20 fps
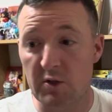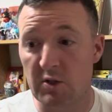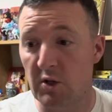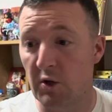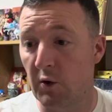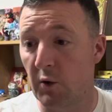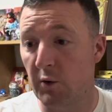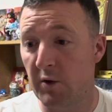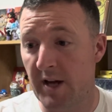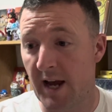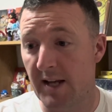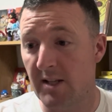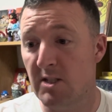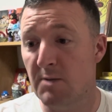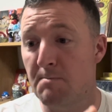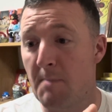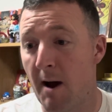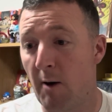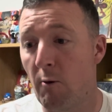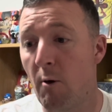So yeah,
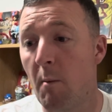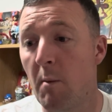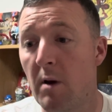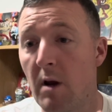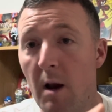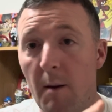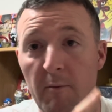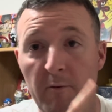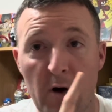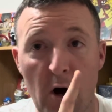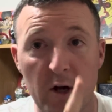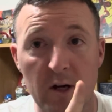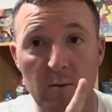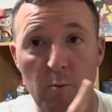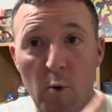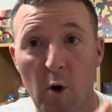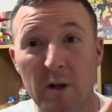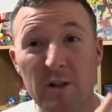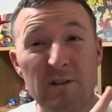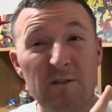Spider-Woman Volume
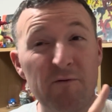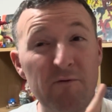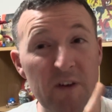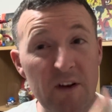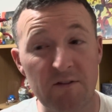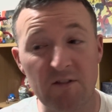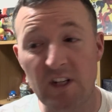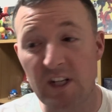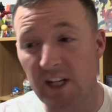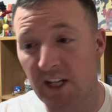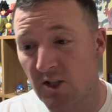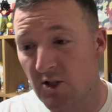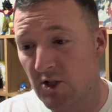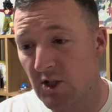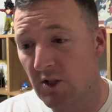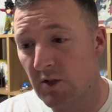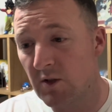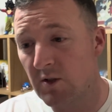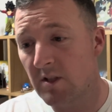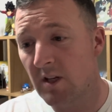1's 50
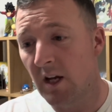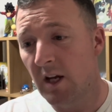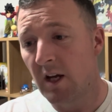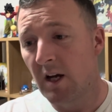issues,